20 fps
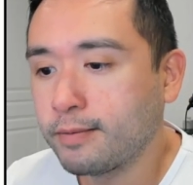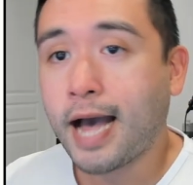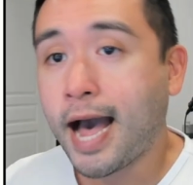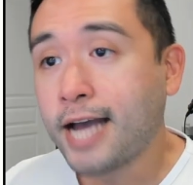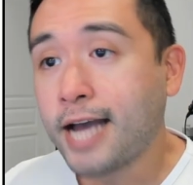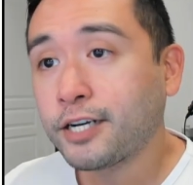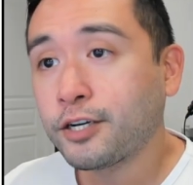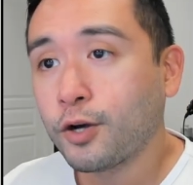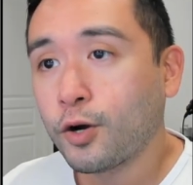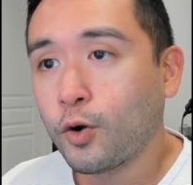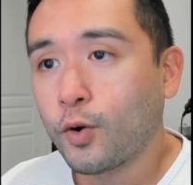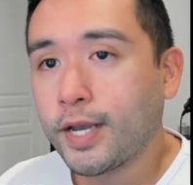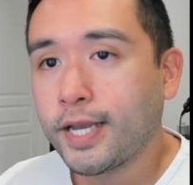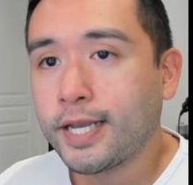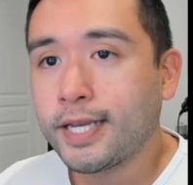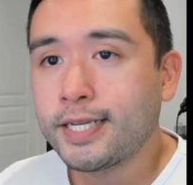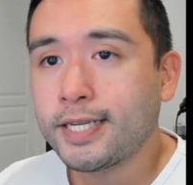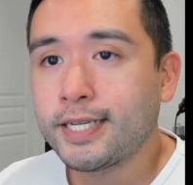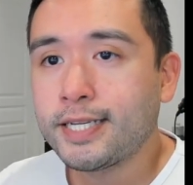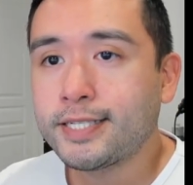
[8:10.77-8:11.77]
Kondo
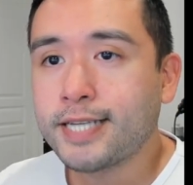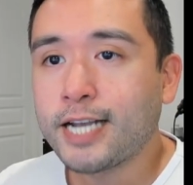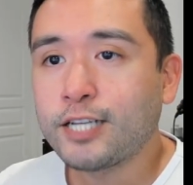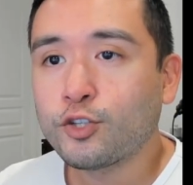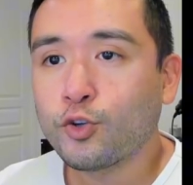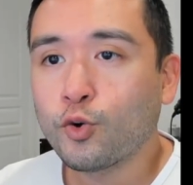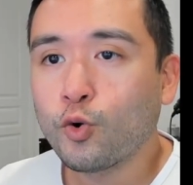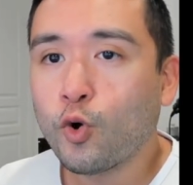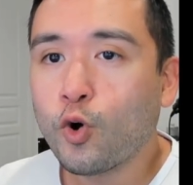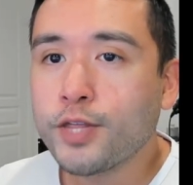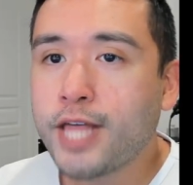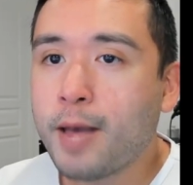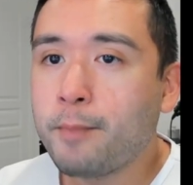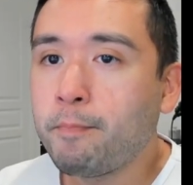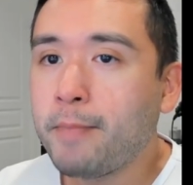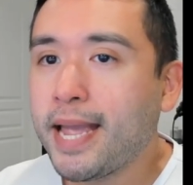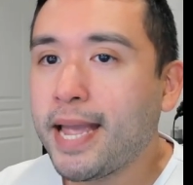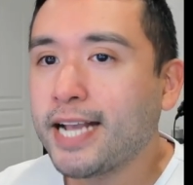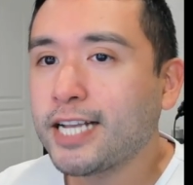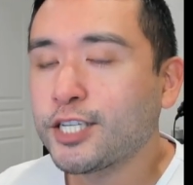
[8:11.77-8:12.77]
is a tool that
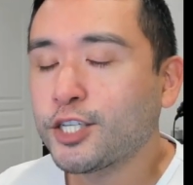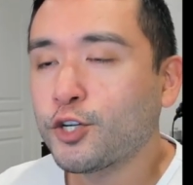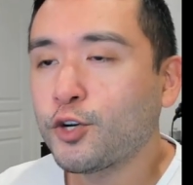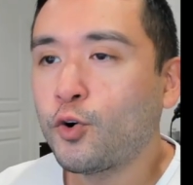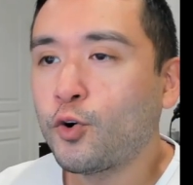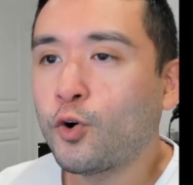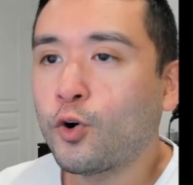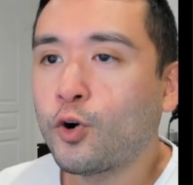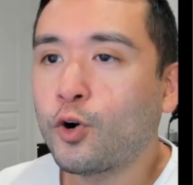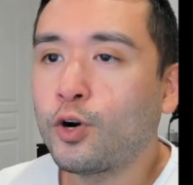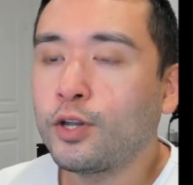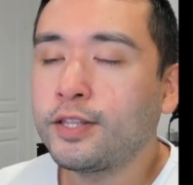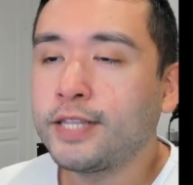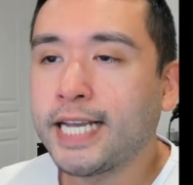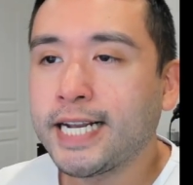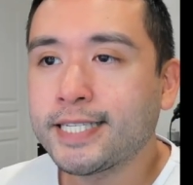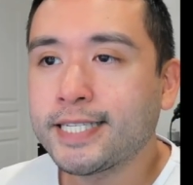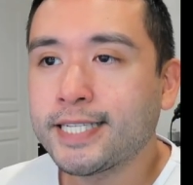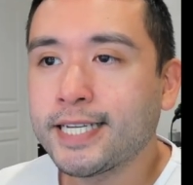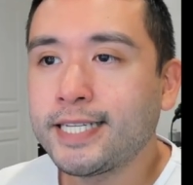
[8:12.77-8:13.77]
makes your
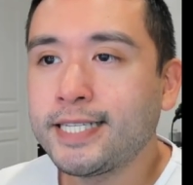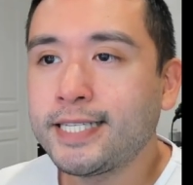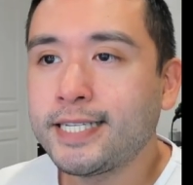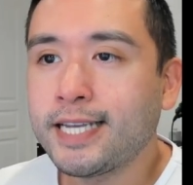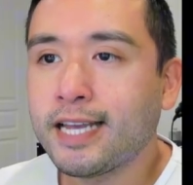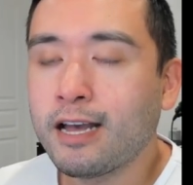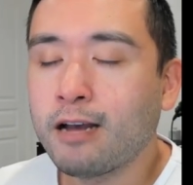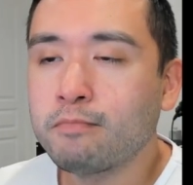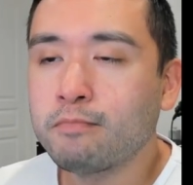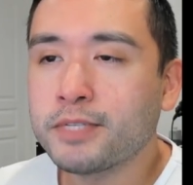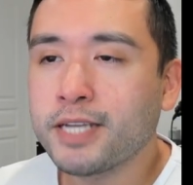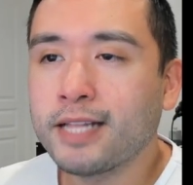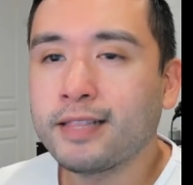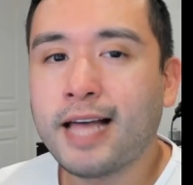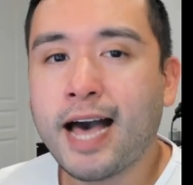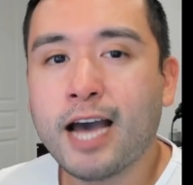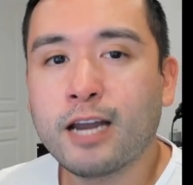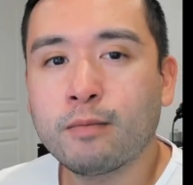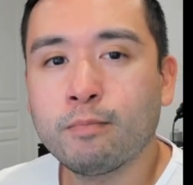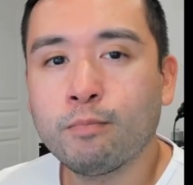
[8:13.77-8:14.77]
LinkedIn DMs a
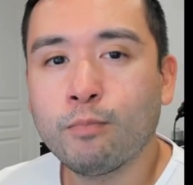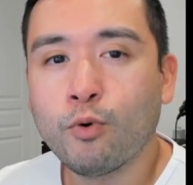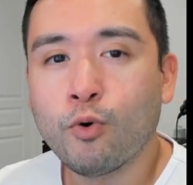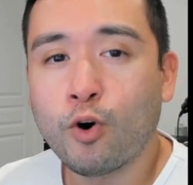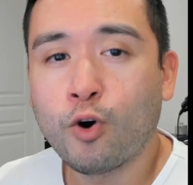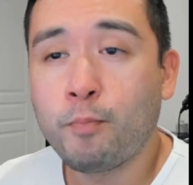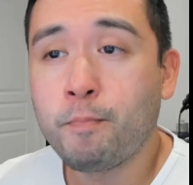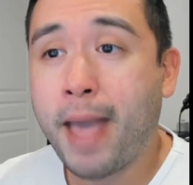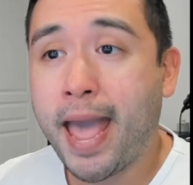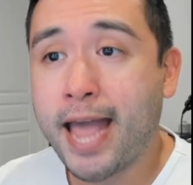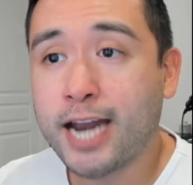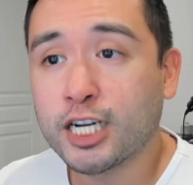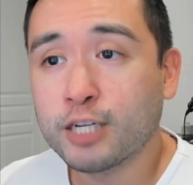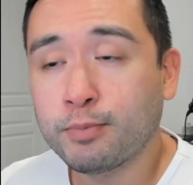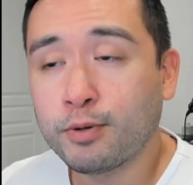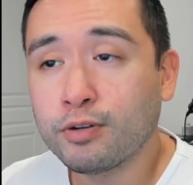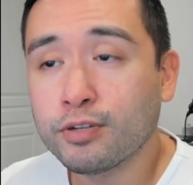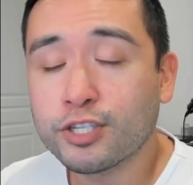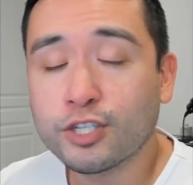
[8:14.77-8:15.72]
lot more manageable.